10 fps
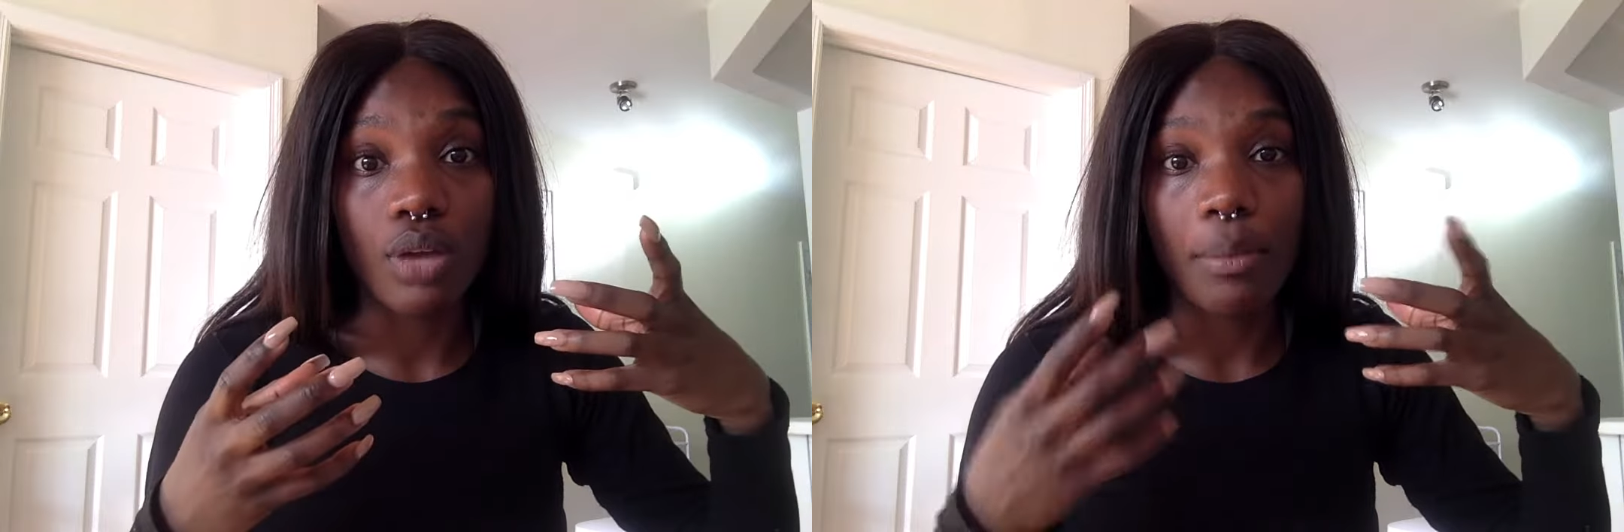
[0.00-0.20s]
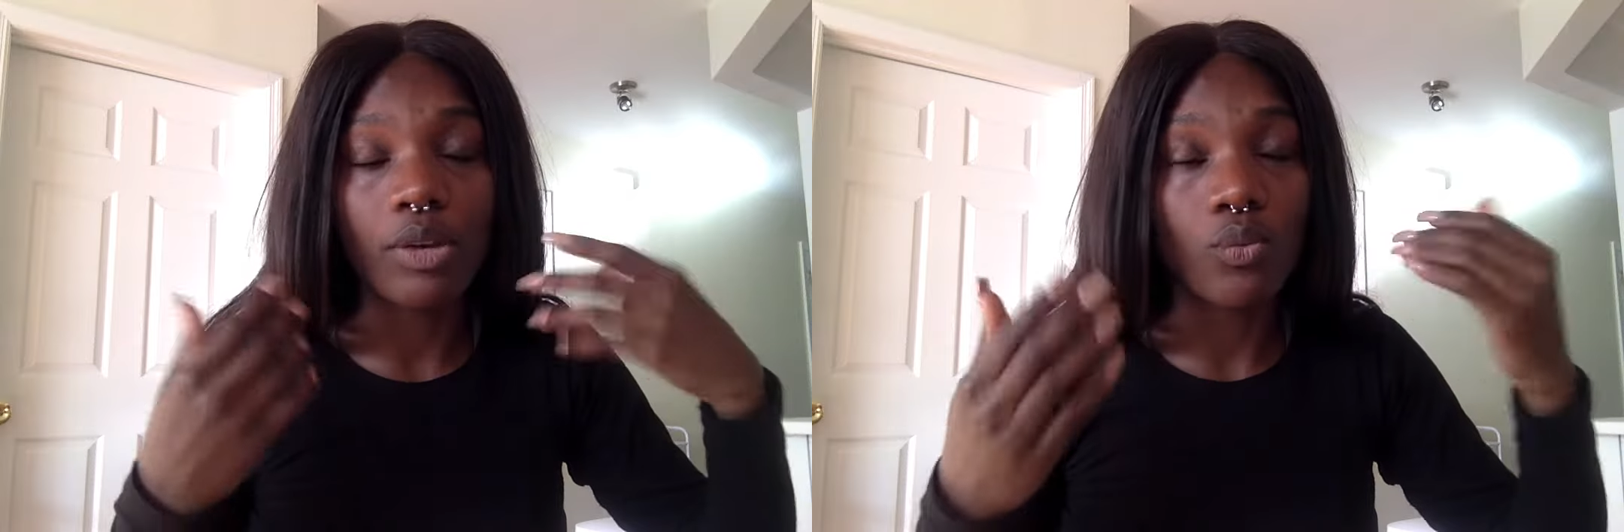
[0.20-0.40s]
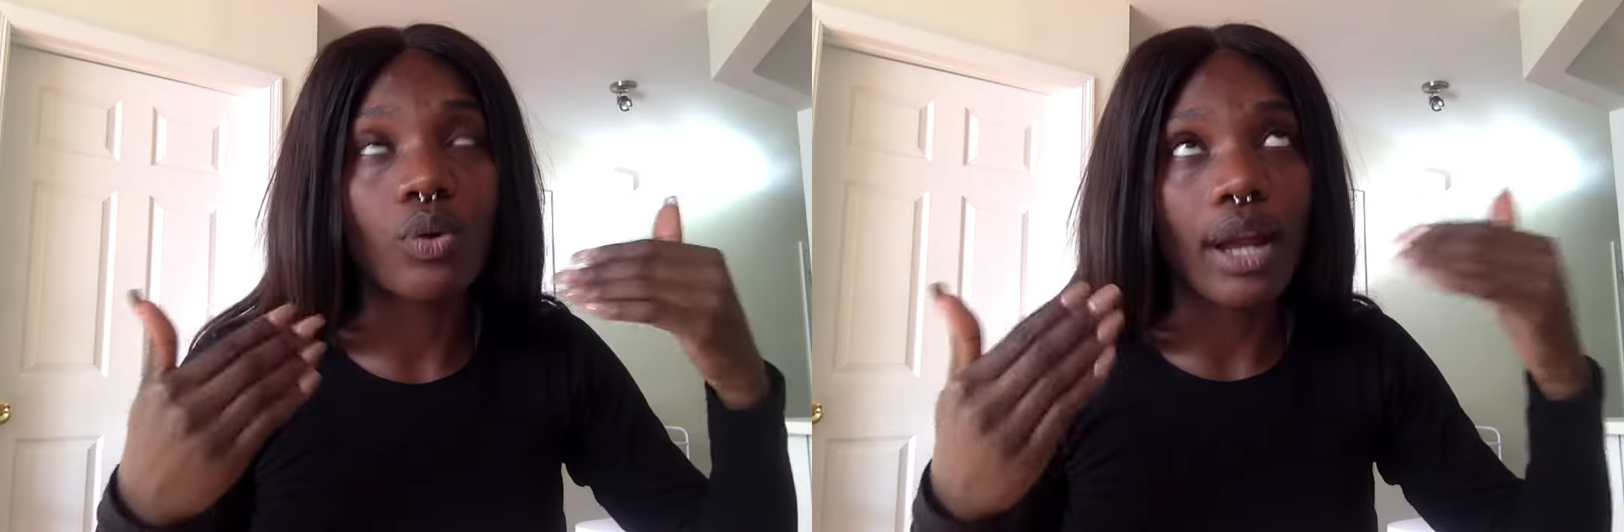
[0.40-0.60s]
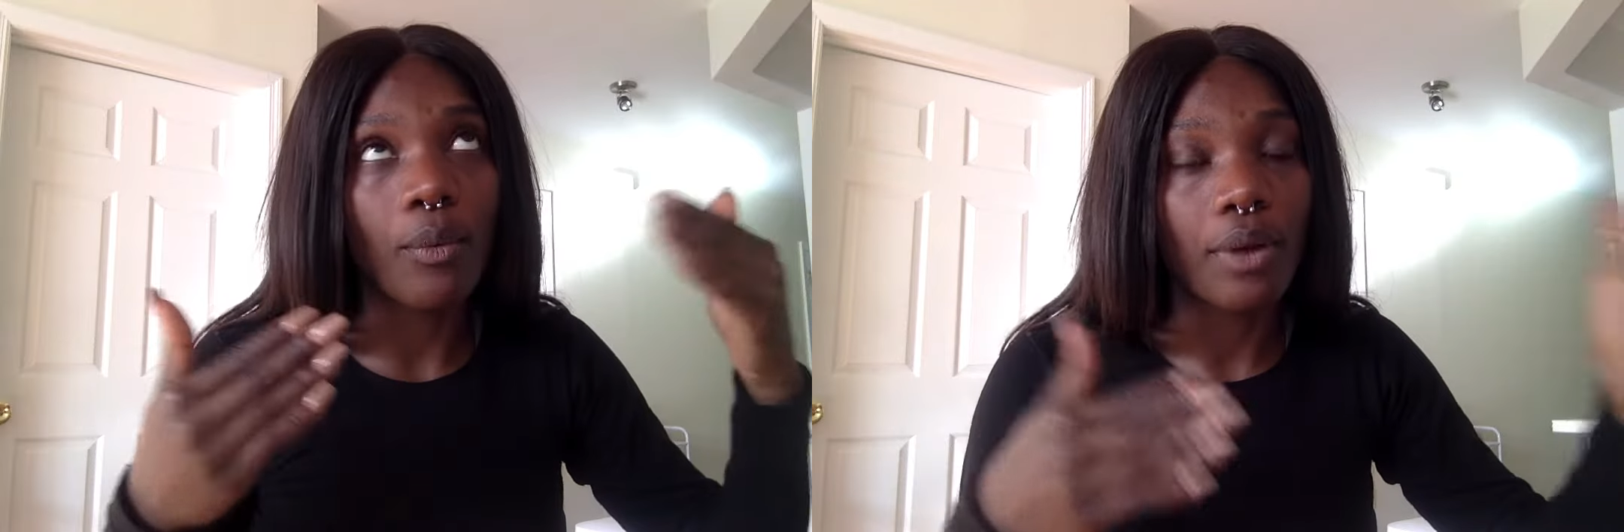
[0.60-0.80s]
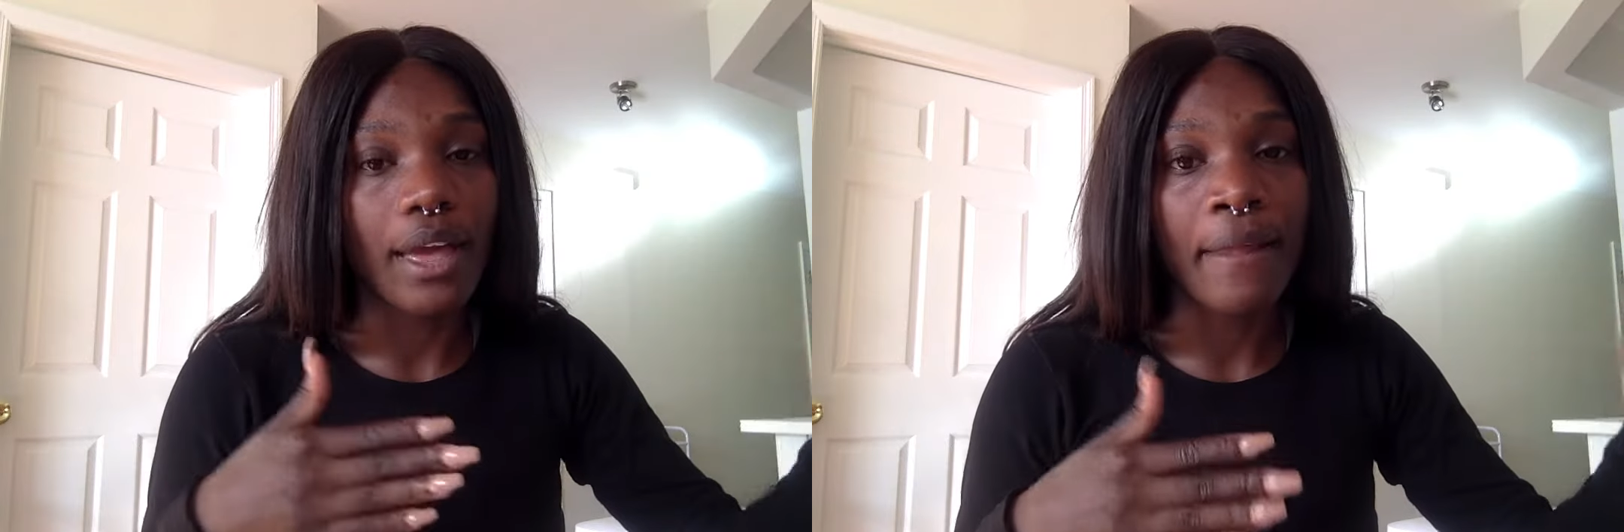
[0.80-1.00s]
I mean, what I
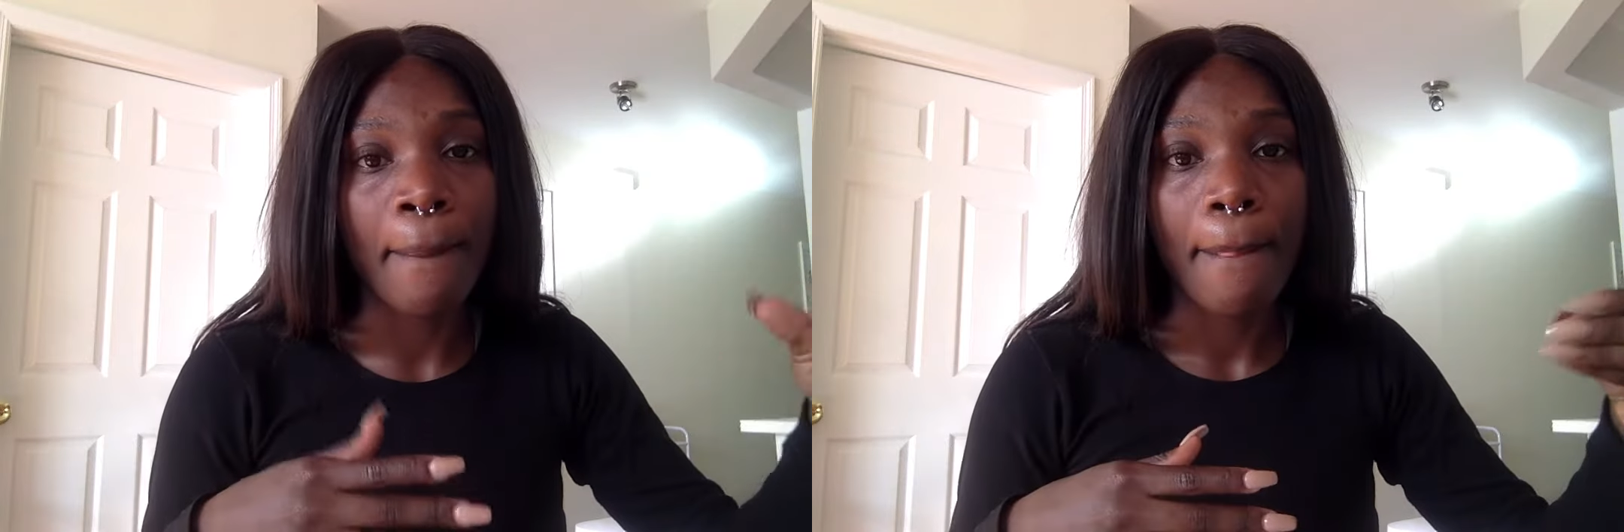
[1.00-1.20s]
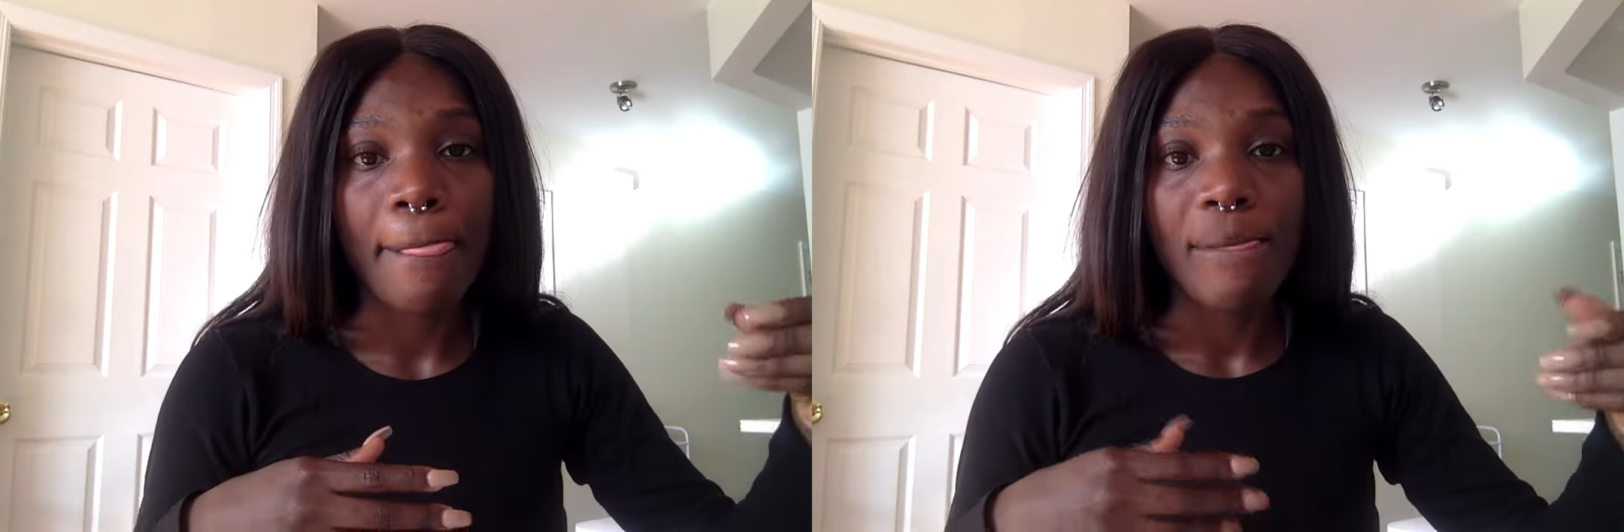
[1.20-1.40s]
read,